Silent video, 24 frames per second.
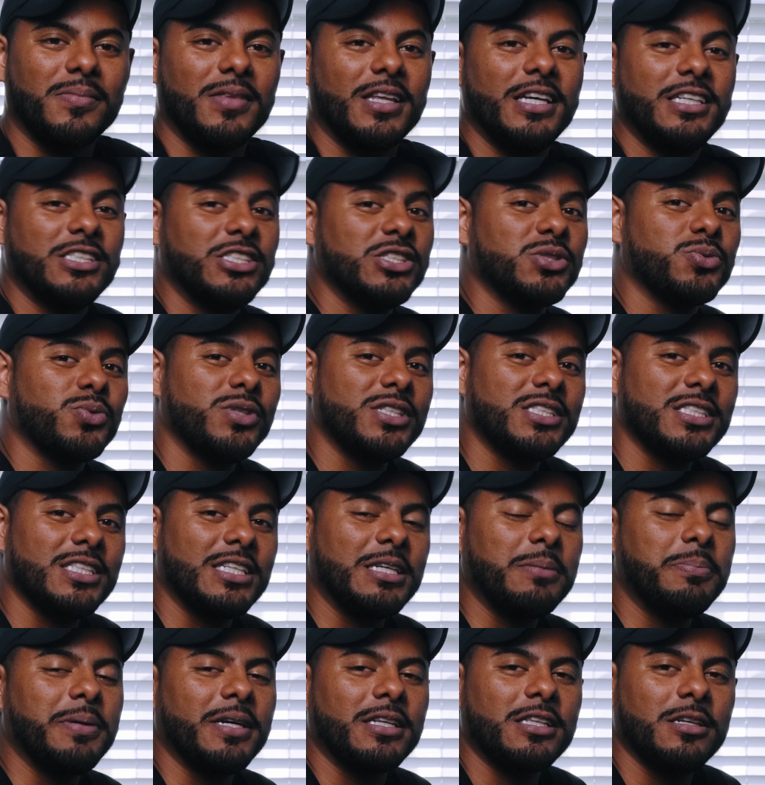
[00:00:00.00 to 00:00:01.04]
He just
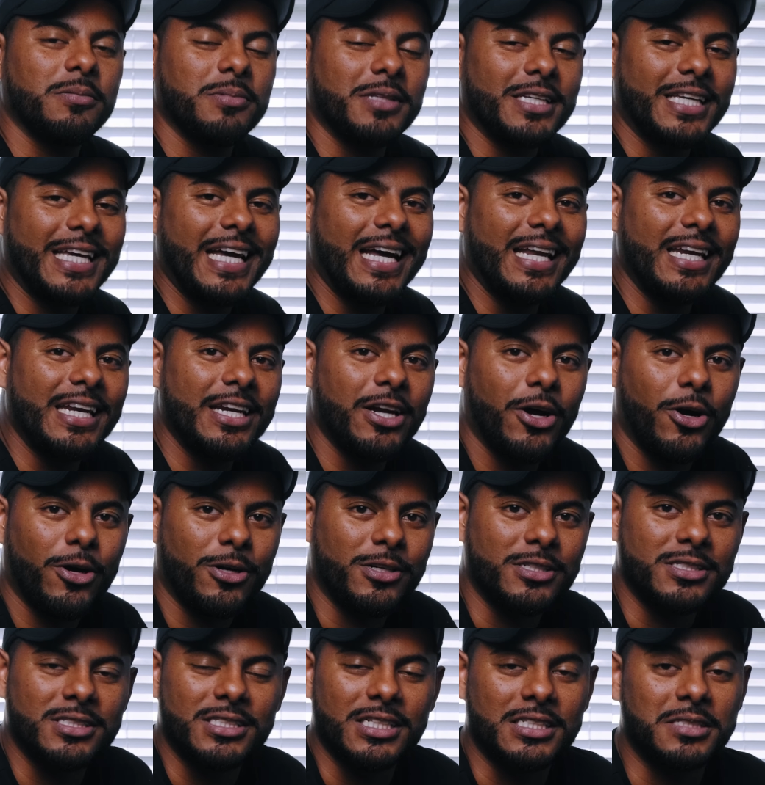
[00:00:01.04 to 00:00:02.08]
recently picked up the Canon
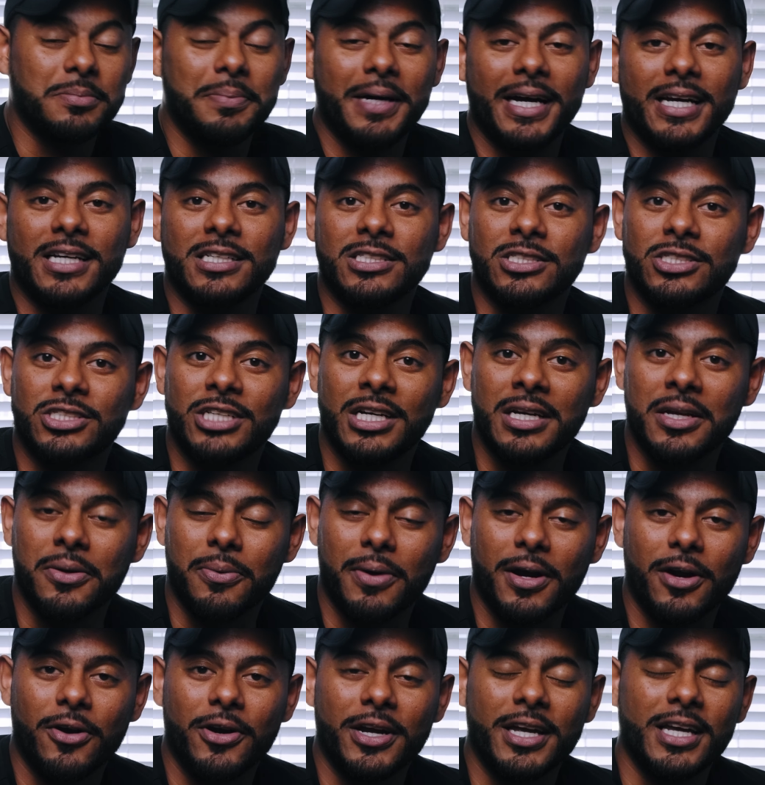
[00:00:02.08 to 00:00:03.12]
R6 back in
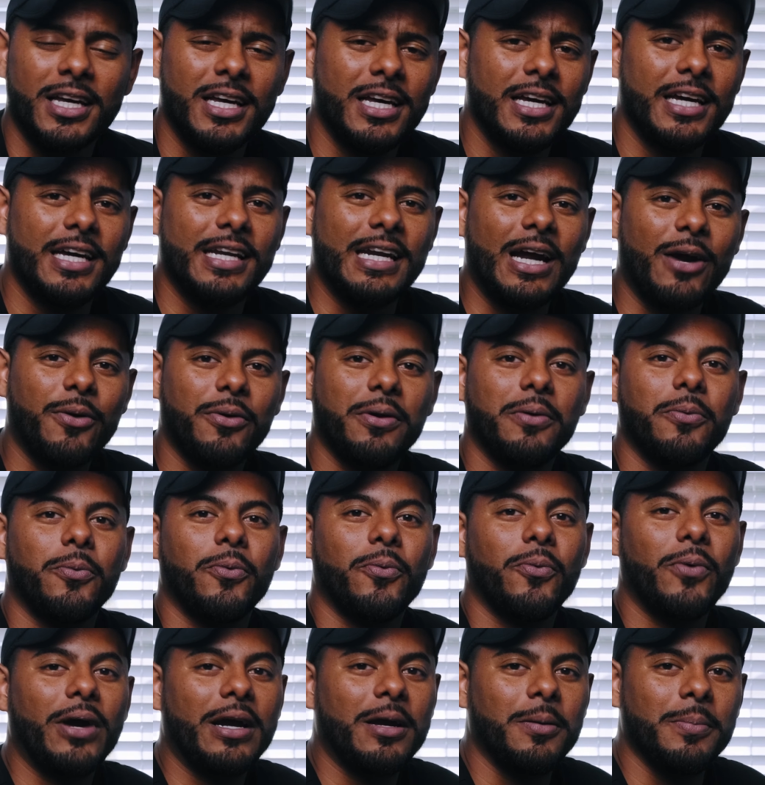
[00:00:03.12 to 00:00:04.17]
January, and I could
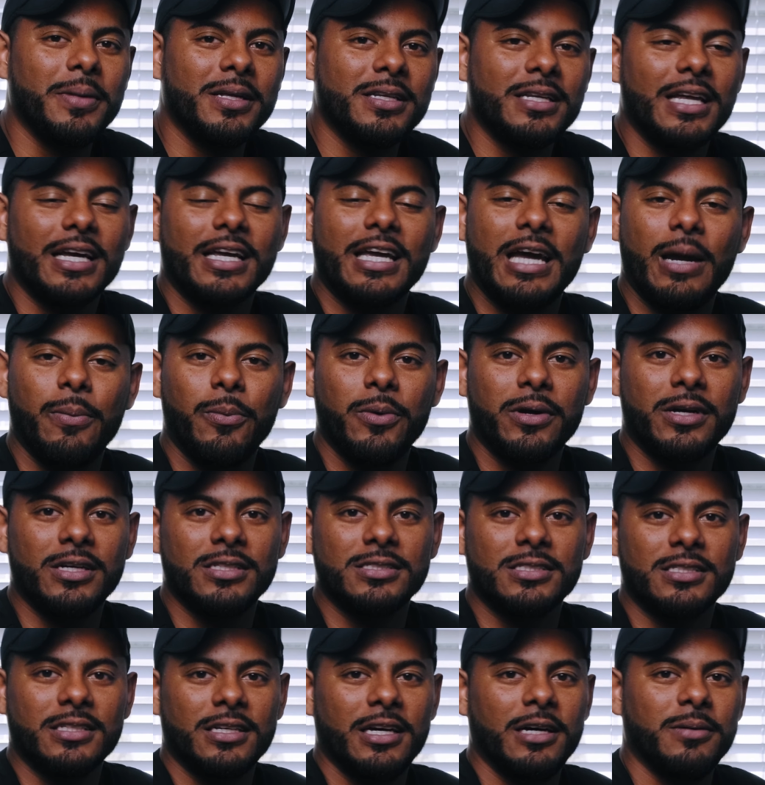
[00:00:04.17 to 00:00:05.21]
recommend that camera
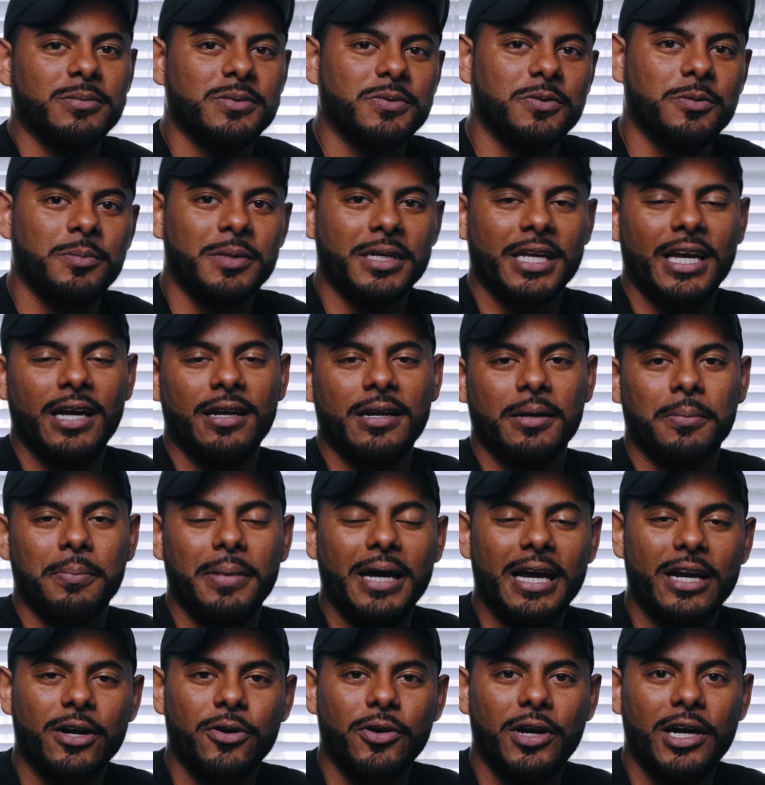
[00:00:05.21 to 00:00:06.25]
because he comes from a Canon
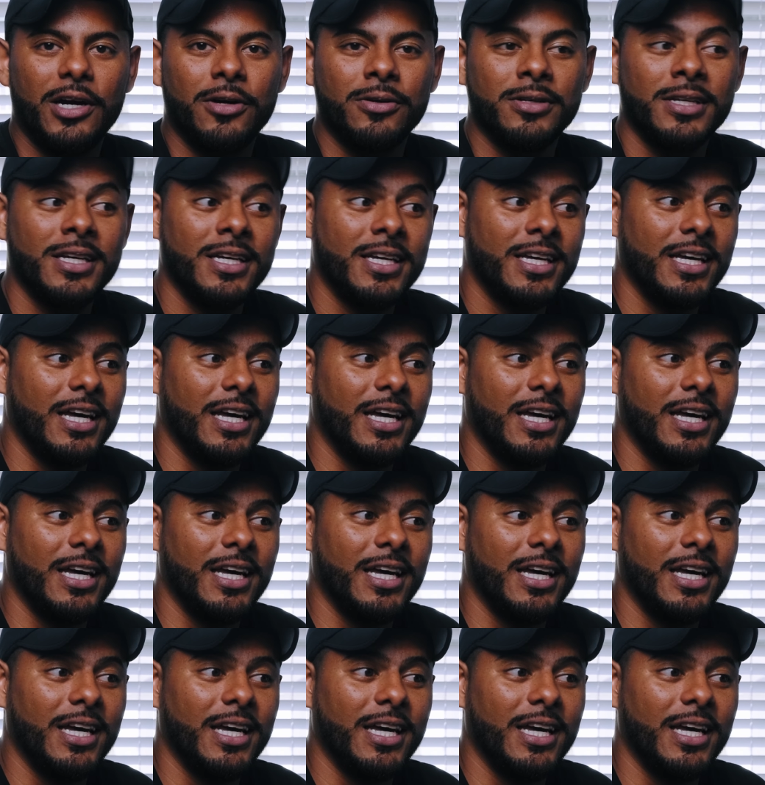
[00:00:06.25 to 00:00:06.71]
background.